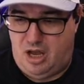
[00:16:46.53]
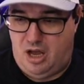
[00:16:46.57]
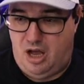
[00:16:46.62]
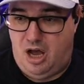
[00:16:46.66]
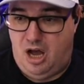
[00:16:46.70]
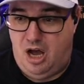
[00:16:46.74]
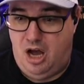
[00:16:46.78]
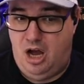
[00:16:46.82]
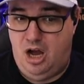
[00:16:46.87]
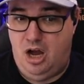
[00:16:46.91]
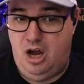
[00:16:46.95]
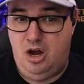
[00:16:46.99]

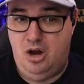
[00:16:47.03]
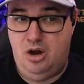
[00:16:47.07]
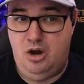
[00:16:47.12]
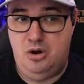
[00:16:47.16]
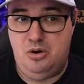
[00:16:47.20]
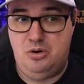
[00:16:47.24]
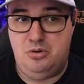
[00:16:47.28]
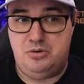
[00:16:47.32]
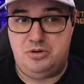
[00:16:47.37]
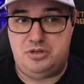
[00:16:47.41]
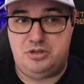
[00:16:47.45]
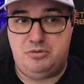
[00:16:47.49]

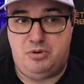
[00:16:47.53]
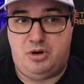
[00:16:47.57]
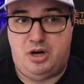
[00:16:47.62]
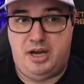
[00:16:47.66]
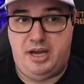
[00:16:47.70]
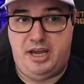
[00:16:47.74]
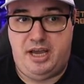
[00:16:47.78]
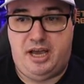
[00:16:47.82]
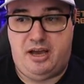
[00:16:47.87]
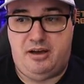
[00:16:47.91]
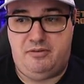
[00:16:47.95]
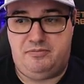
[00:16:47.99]
Oh, do
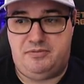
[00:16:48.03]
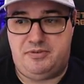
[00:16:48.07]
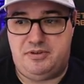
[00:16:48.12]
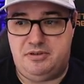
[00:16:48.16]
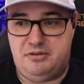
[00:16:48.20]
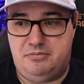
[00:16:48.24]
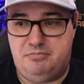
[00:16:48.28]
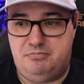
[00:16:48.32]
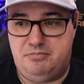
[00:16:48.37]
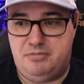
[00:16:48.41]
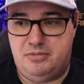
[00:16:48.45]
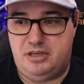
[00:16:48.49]
I have
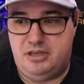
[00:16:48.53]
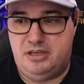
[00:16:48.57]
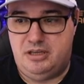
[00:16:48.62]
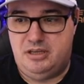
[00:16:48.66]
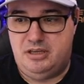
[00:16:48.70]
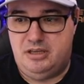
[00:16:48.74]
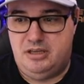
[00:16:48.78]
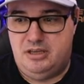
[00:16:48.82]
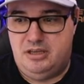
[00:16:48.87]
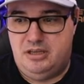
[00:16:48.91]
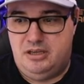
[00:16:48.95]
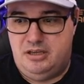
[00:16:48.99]
to...
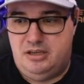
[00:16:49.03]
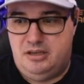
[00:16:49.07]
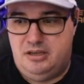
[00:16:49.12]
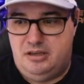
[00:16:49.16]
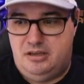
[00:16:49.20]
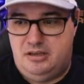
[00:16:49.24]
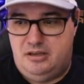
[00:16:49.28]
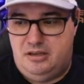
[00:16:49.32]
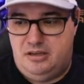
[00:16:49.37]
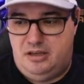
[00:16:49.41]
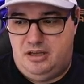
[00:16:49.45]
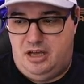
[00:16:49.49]

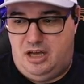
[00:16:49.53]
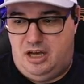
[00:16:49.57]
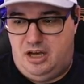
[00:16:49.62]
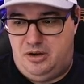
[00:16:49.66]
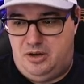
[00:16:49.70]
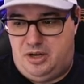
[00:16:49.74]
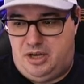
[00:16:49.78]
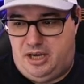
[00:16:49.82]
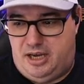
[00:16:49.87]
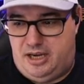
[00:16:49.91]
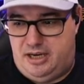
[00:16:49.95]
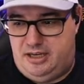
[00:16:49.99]

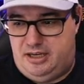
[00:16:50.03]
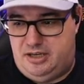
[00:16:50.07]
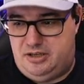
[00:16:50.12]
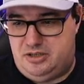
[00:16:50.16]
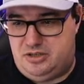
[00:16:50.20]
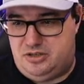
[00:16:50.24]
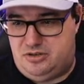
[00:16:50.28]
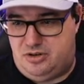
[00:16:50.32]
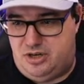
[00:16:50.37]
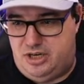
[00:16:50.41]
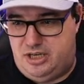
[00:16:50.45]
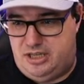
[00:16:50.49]
Okay,
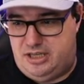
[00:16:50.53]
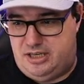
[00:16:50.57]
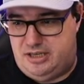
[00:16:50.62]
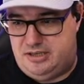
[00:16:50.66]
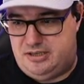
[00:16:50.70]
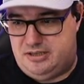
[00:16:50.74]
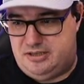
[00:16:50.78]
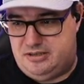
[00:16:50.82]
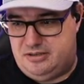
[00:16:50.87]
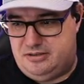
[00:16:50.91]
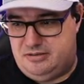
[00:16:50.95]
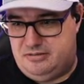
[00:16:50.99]
let's try
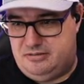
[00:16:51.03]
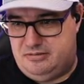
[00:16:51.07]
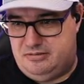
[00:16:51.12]
this.